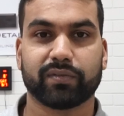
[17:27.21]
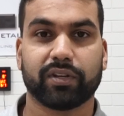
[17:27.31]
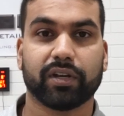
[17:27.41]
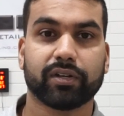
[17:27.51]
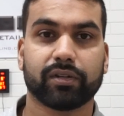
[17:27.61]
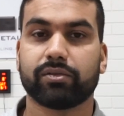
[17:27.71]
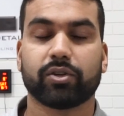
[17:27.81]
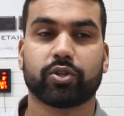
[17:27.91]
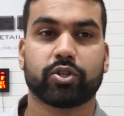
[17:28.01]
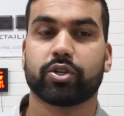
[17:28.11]

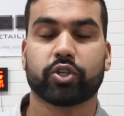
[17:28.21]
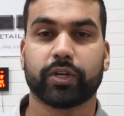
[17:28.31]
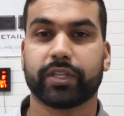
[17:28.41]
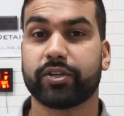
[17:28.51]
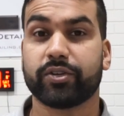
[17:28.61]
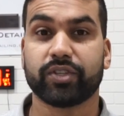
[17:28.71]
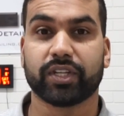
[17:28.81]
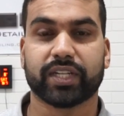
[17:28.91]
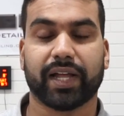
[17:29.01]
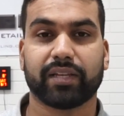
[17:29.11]
you're showing that you're using
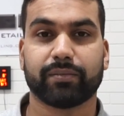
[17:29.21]
Italian